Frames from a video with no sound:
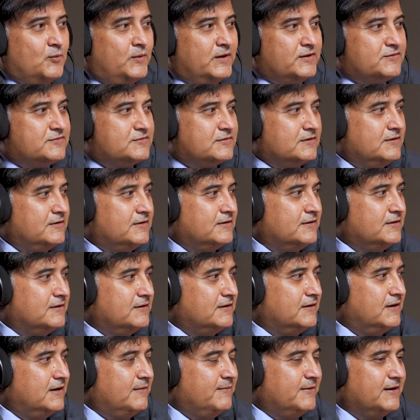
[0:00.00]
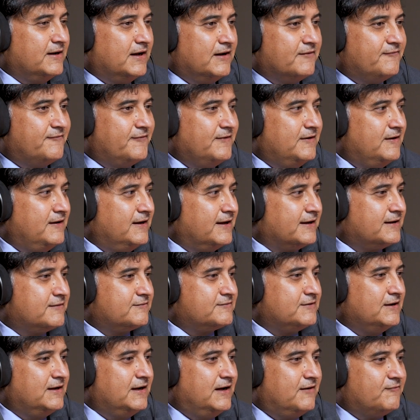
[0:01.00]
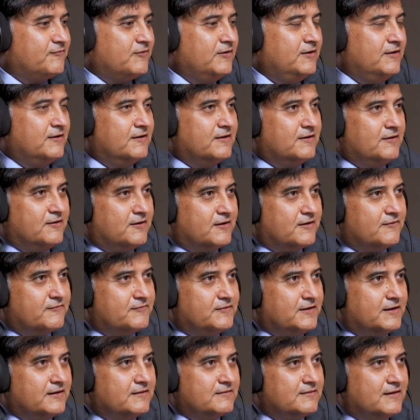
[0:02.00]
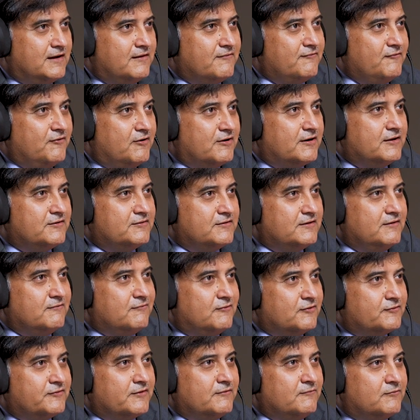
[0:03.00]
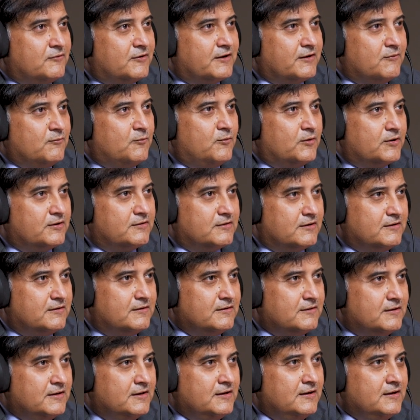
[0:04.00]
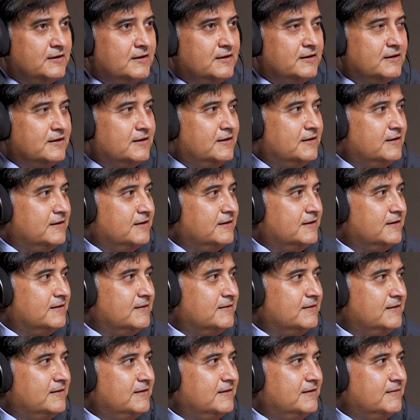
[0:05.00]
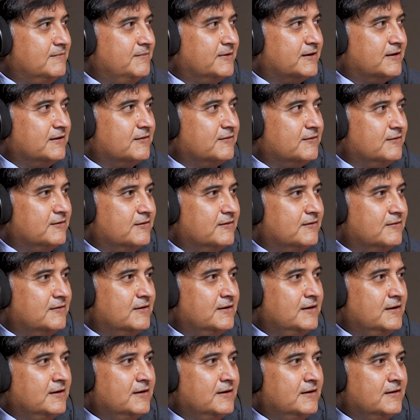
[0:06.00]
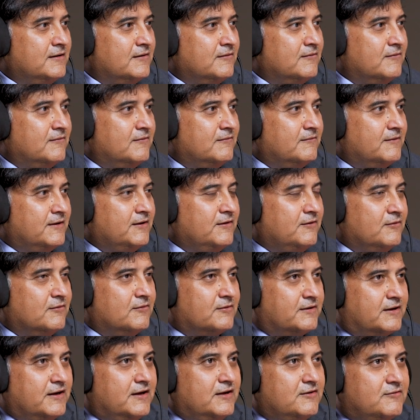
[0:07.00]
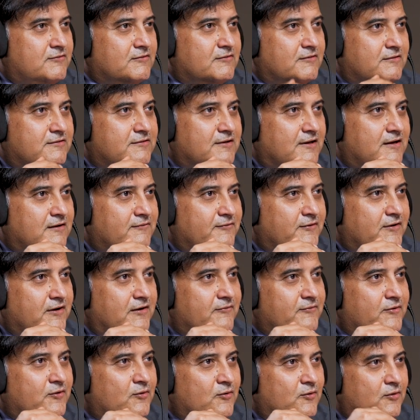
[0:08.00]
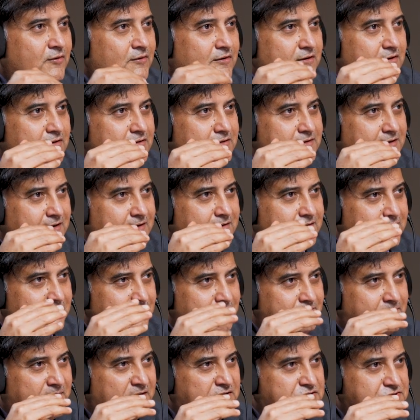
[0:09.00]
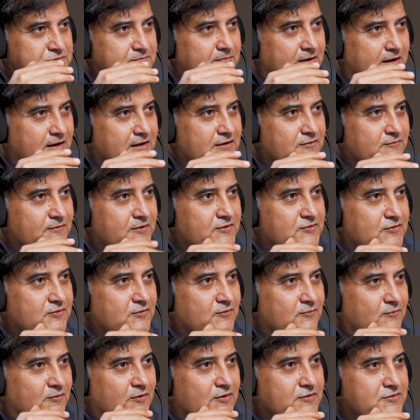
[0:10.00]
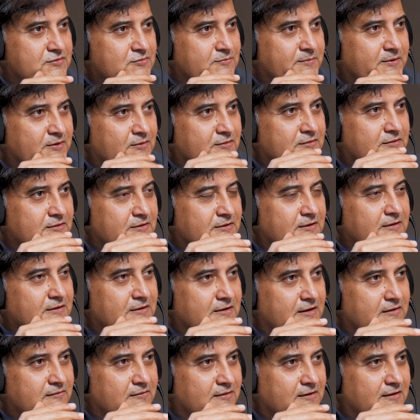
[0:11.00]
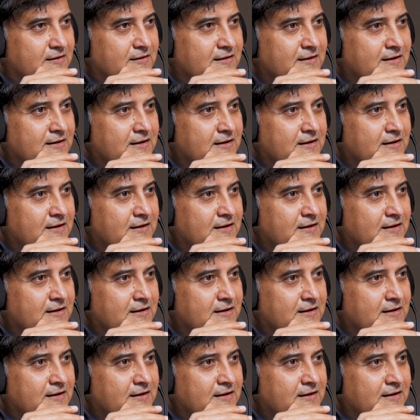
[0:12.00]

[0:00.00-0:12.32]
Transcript: Which I feel like still have to learn a lot of things. I've not achieved what I wanted, because when you gauge yourself, you have your own set benchmarks which you want to be on certain level.